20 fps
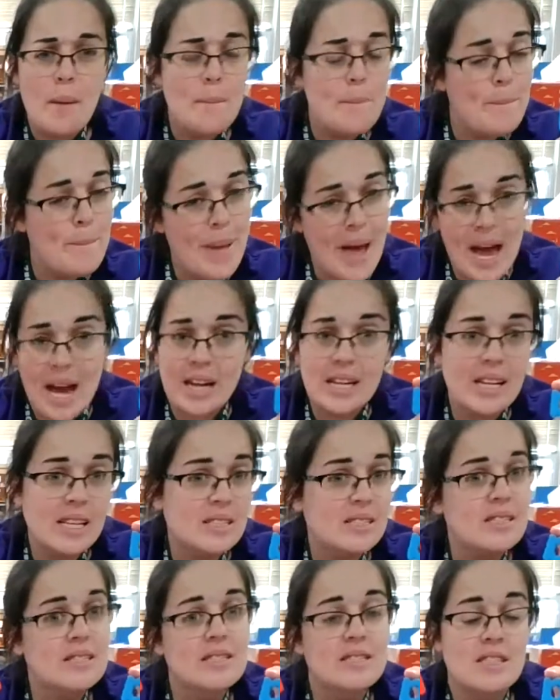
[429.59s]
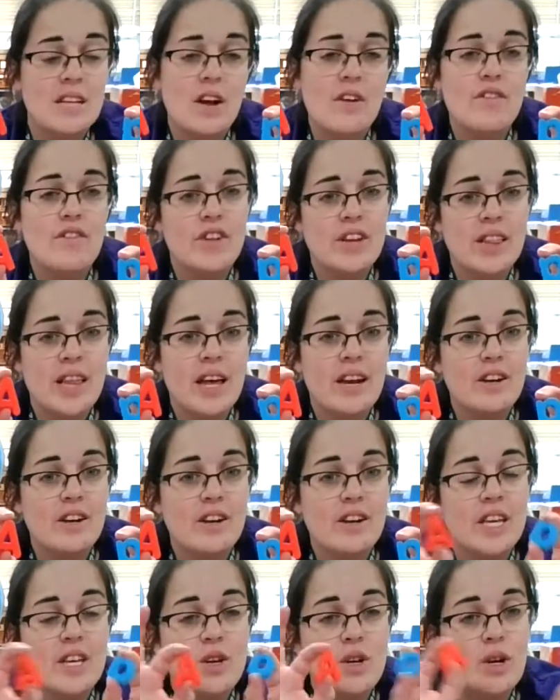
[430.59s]
magnets and stuff for letters
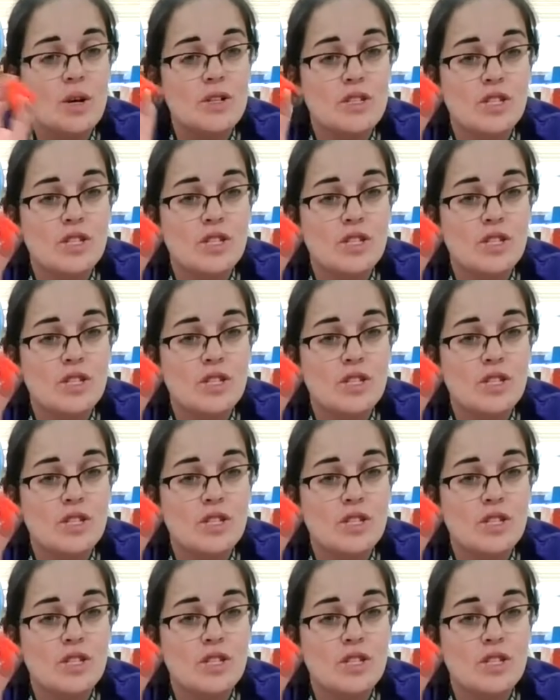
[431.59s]
that you can